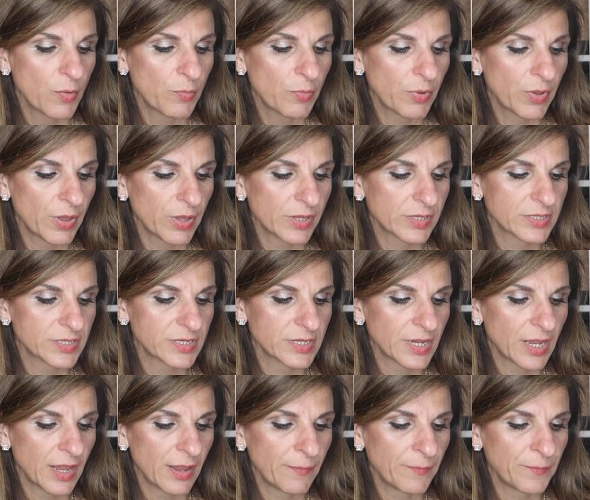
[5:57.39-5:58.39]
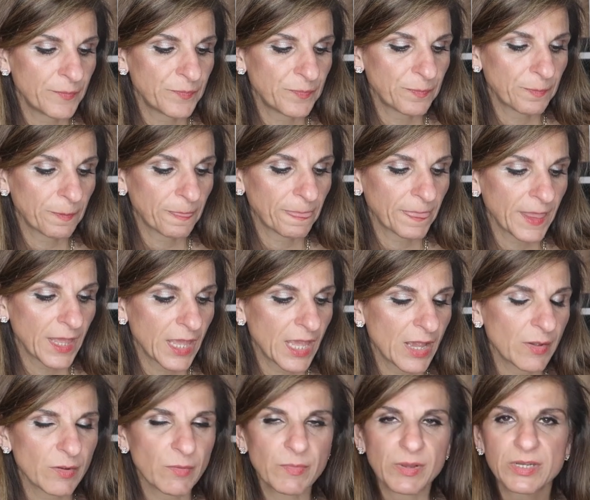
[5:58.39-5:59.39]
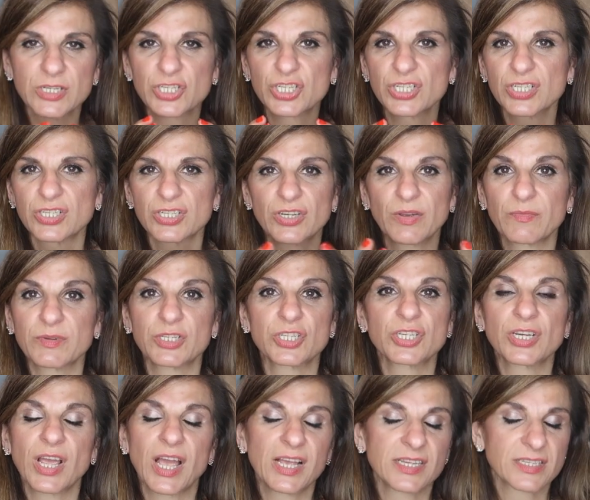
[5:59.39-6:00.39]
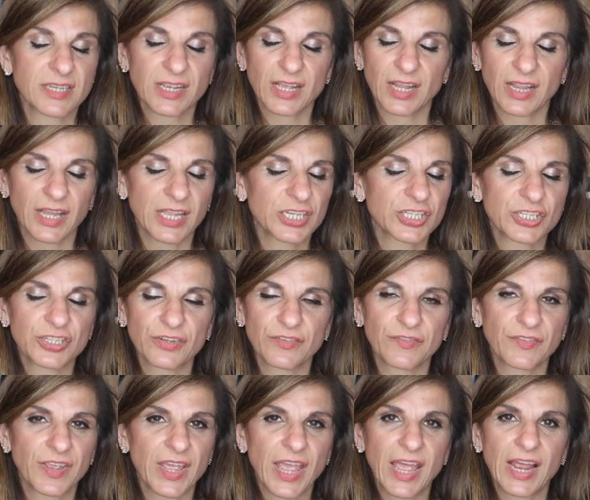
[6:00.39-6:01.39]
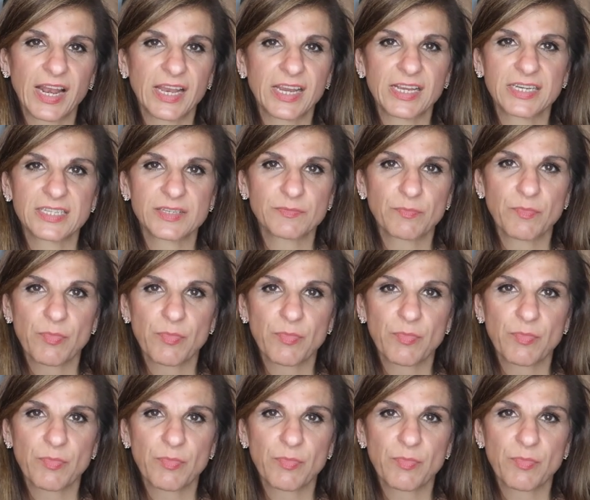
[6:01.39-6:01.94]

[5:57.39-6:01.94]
But yeah, I mean she has a collection of Kellys,